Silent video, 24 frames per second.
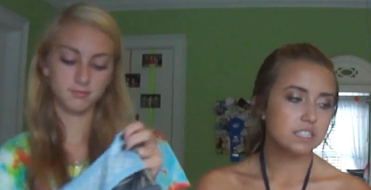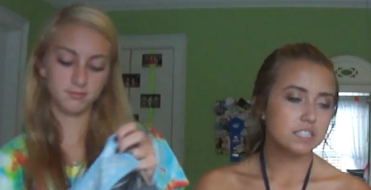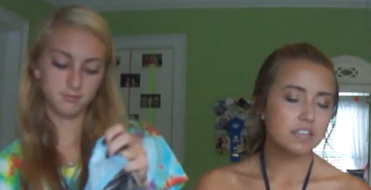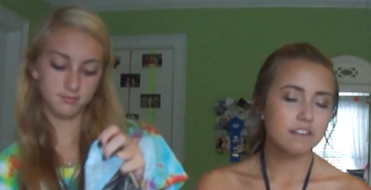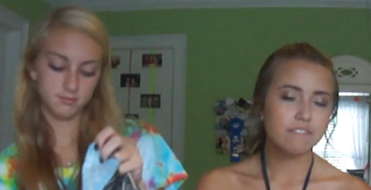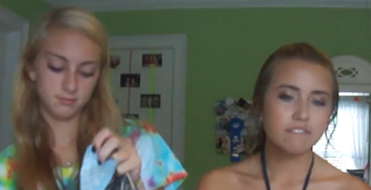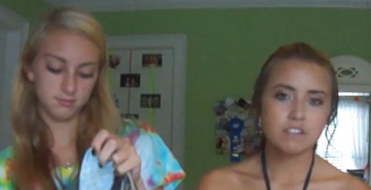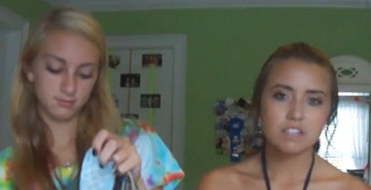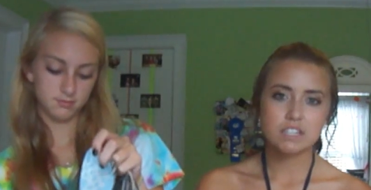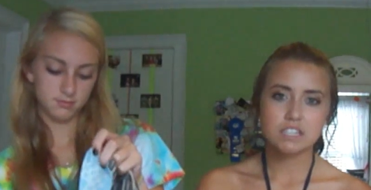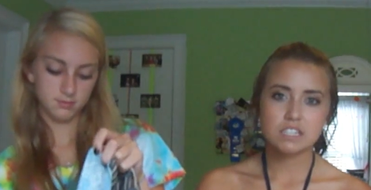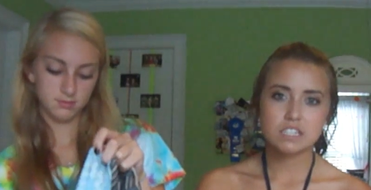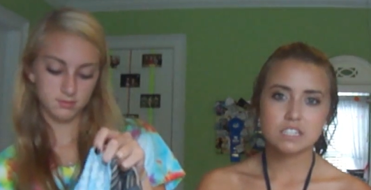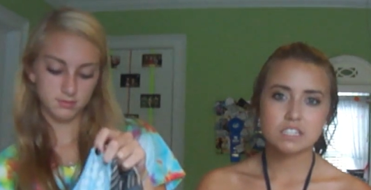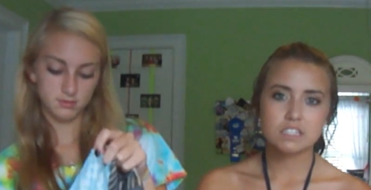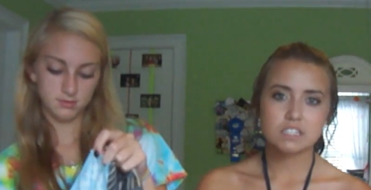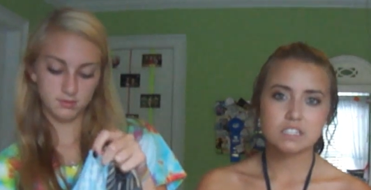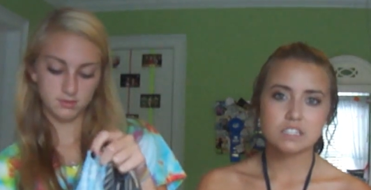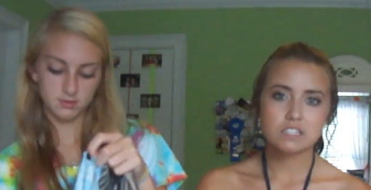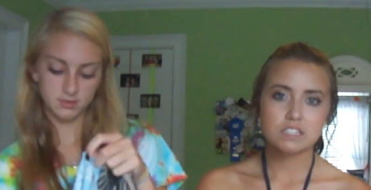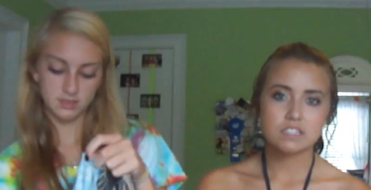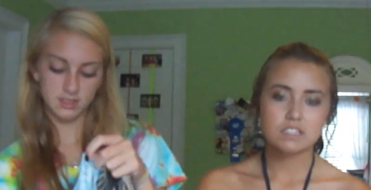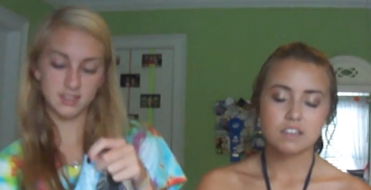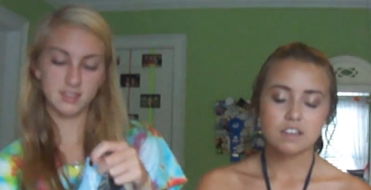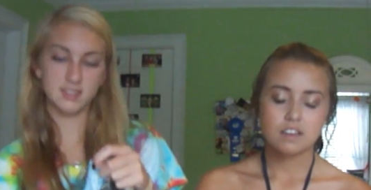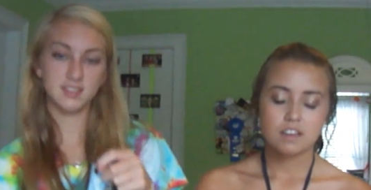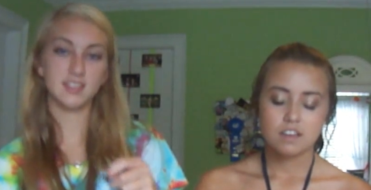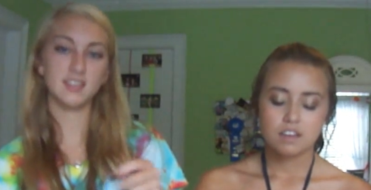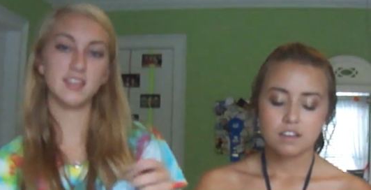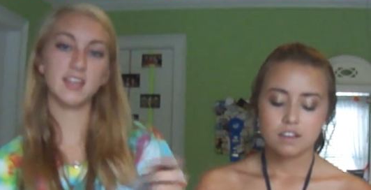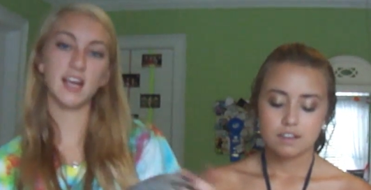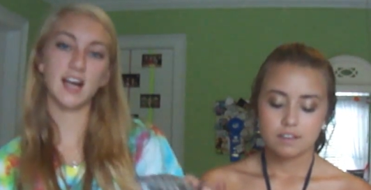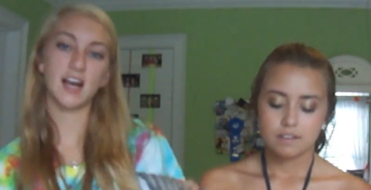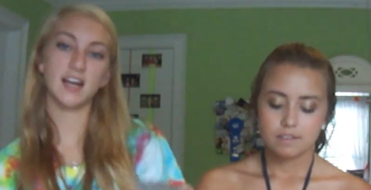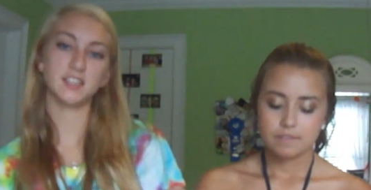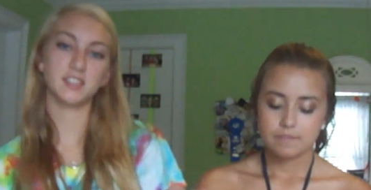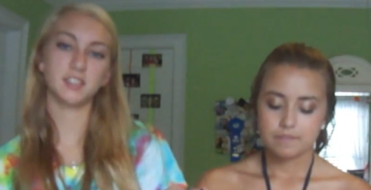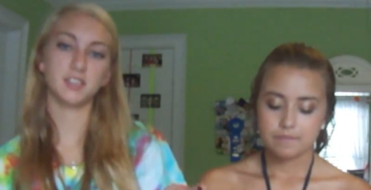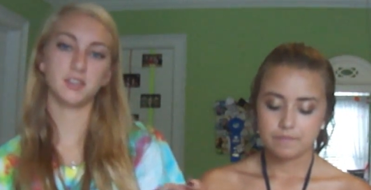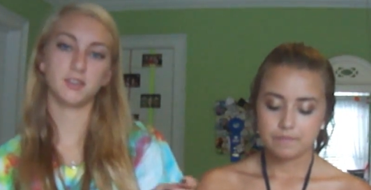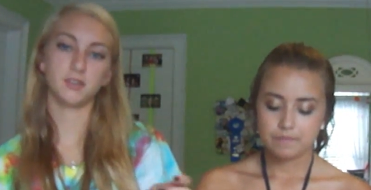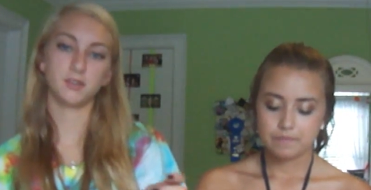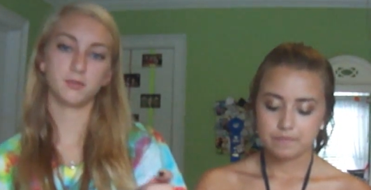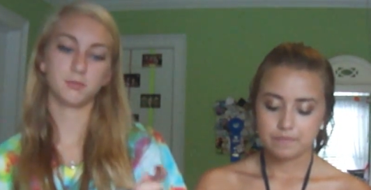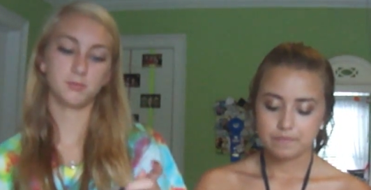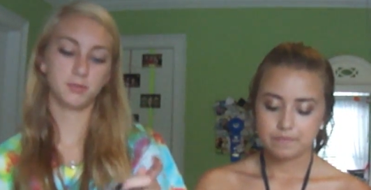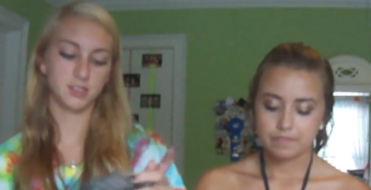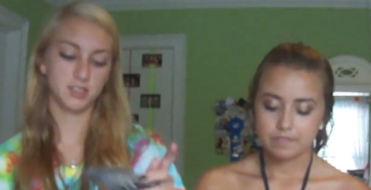Speaker 1: 70s. And Sydney got
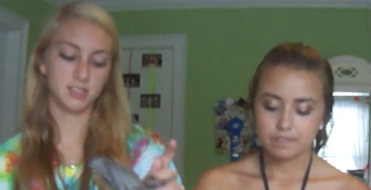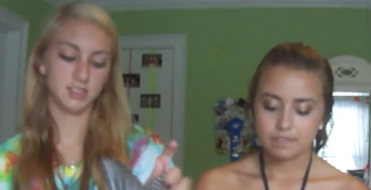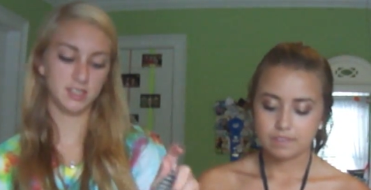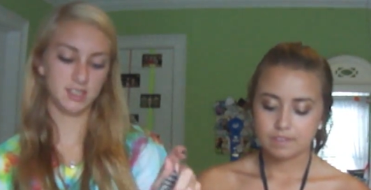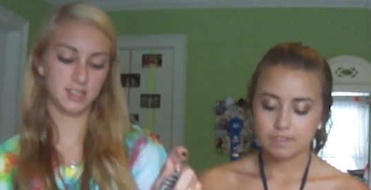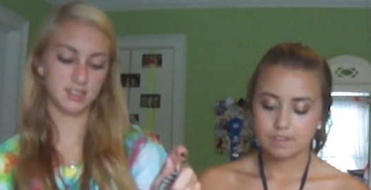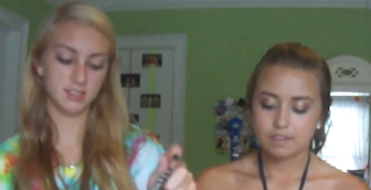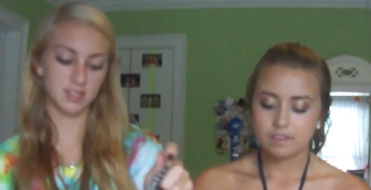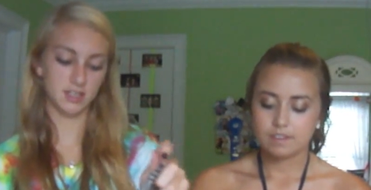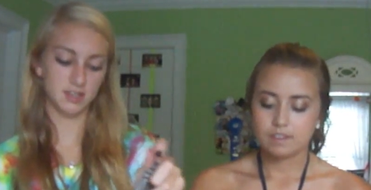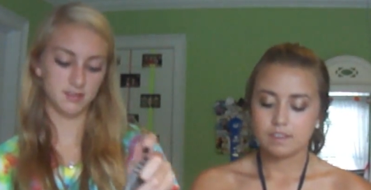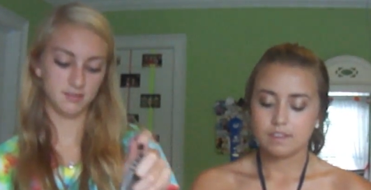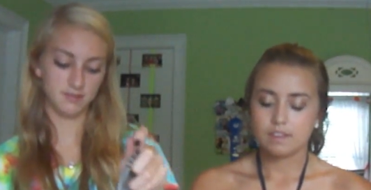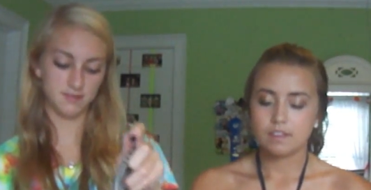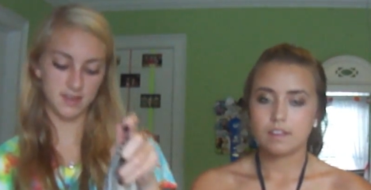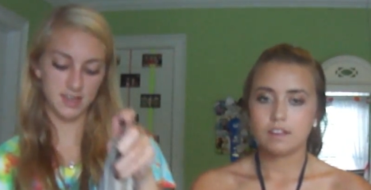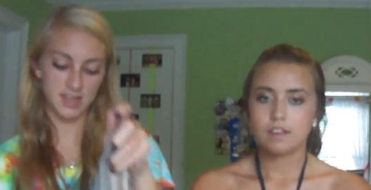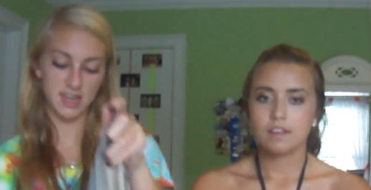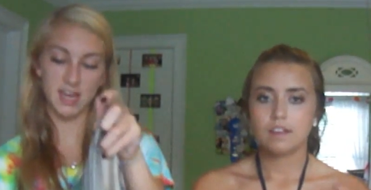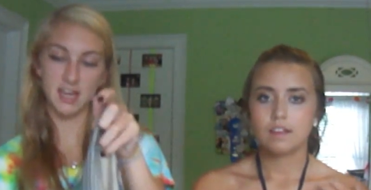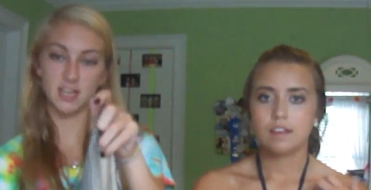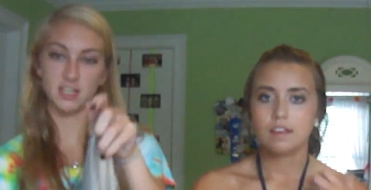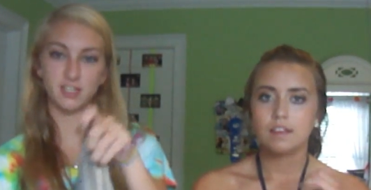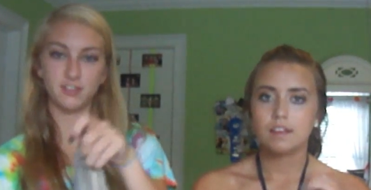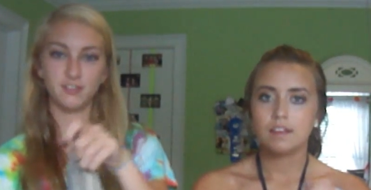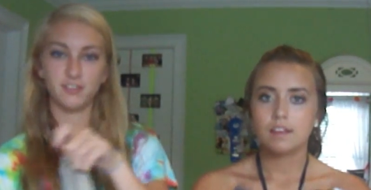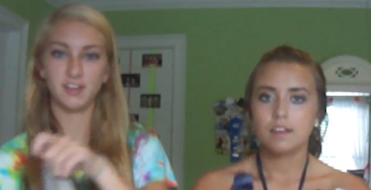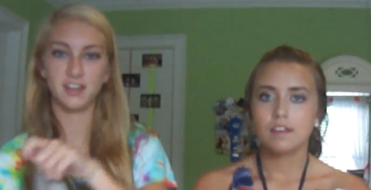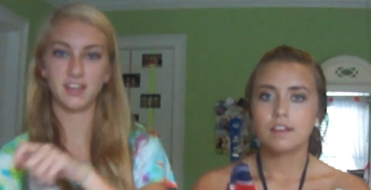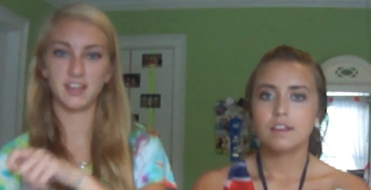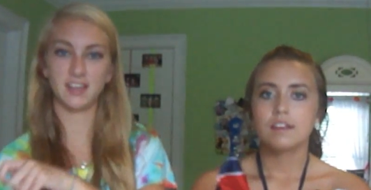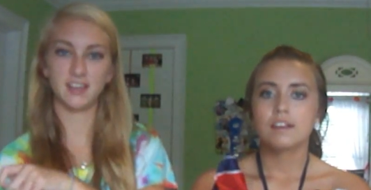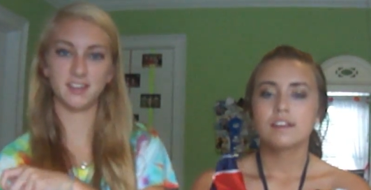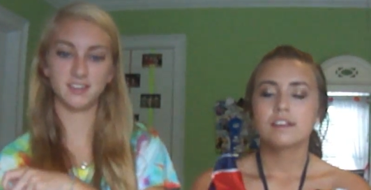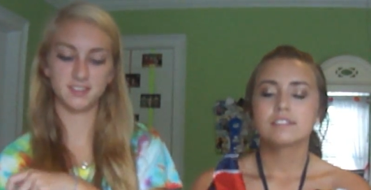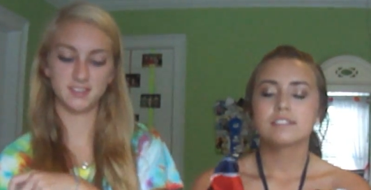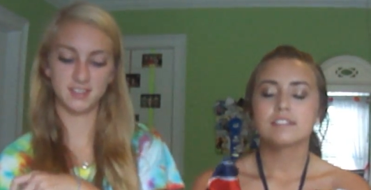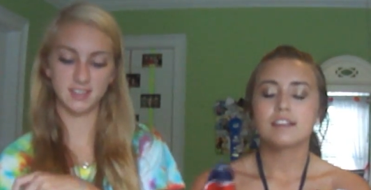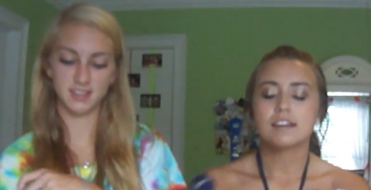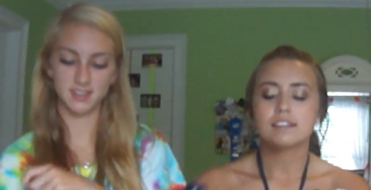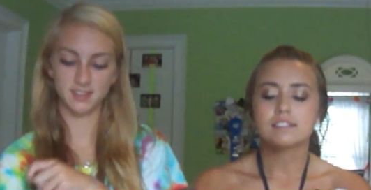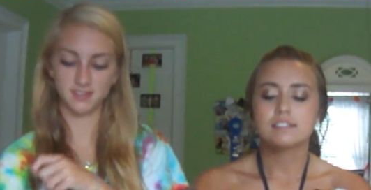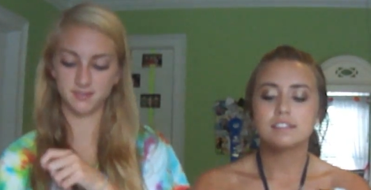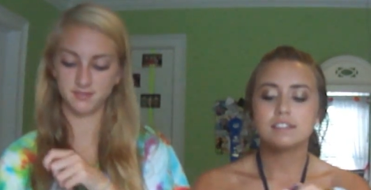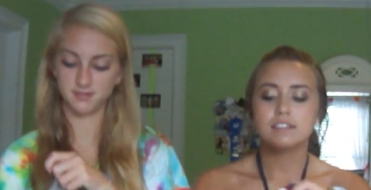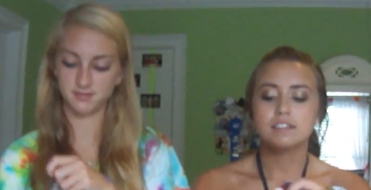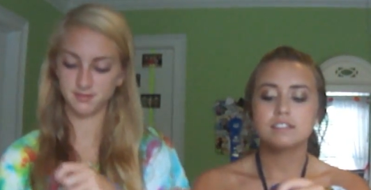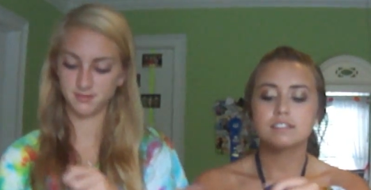two, but Sydney's on vacation right now. So. Yeah,
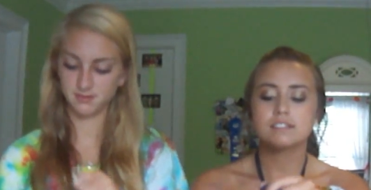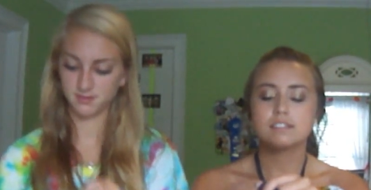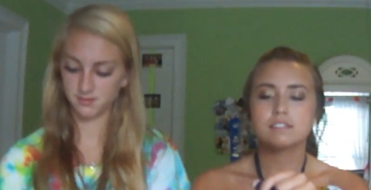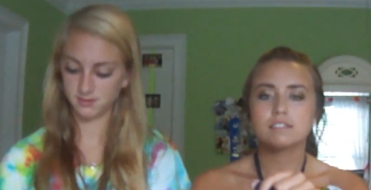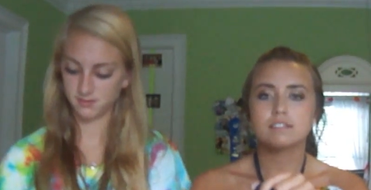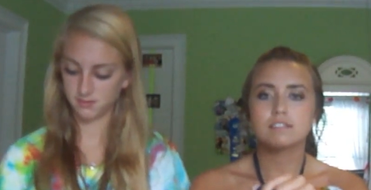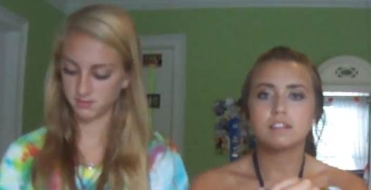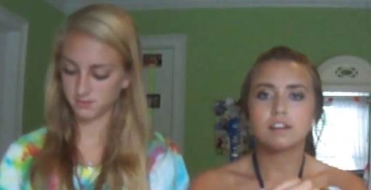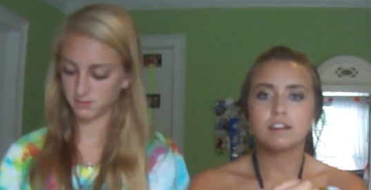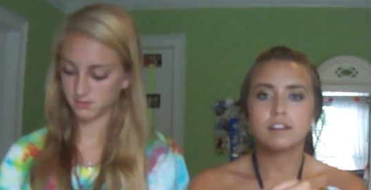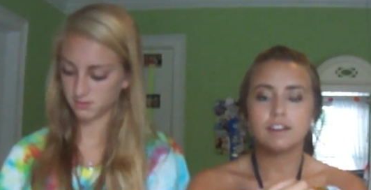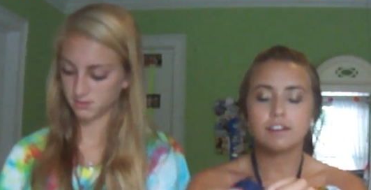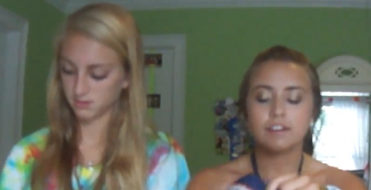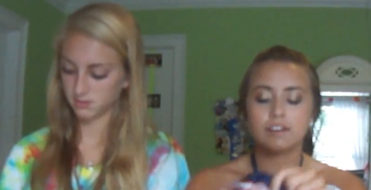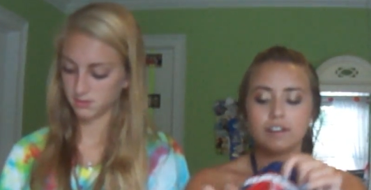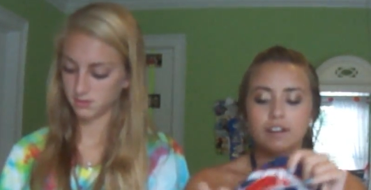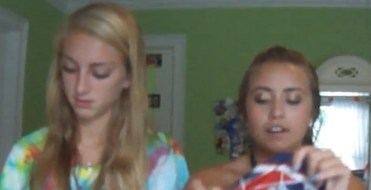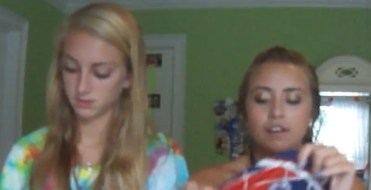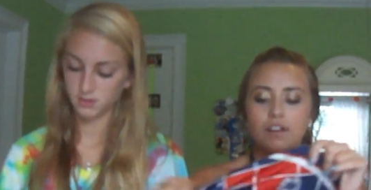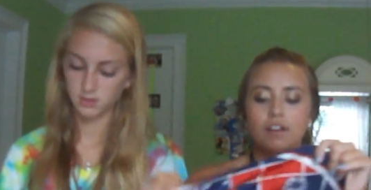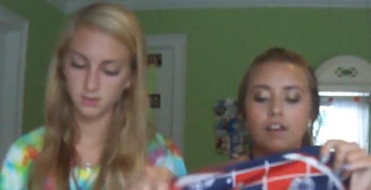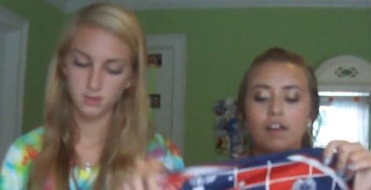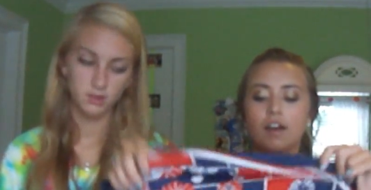Sydney's not here right now.